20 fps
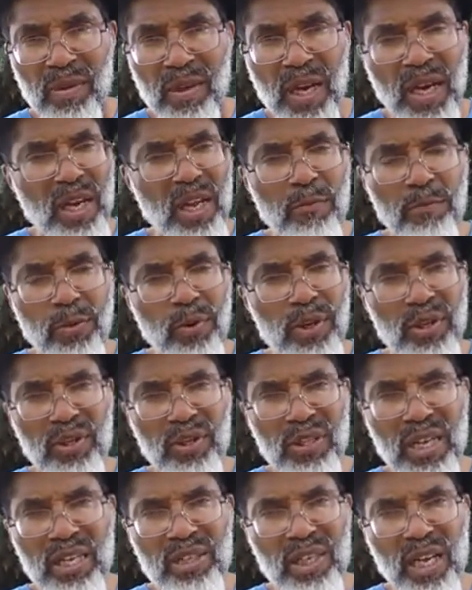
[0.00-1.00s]
Any
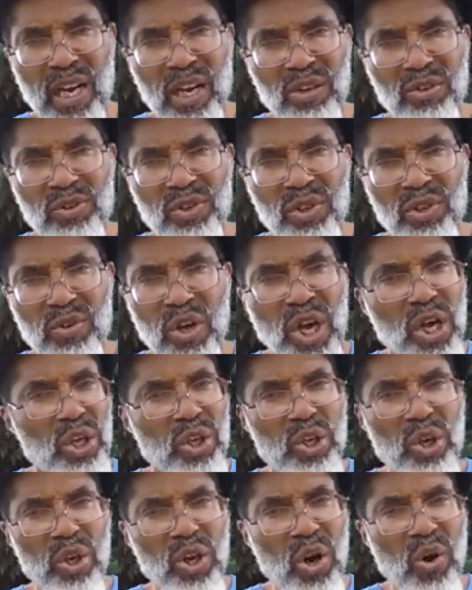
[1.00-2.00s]
preacher that tells you
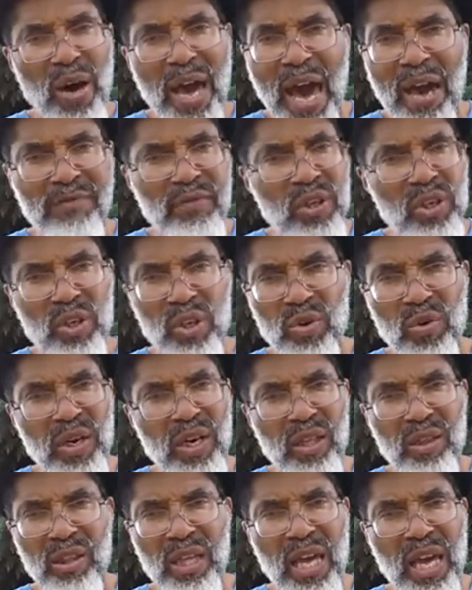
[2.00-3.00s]
you don't have to do
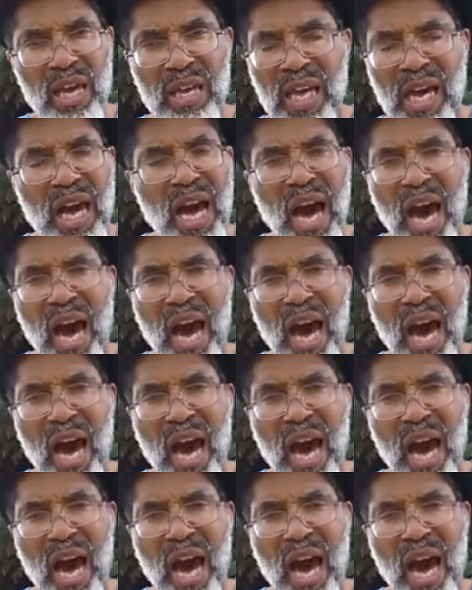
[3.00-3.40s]
anything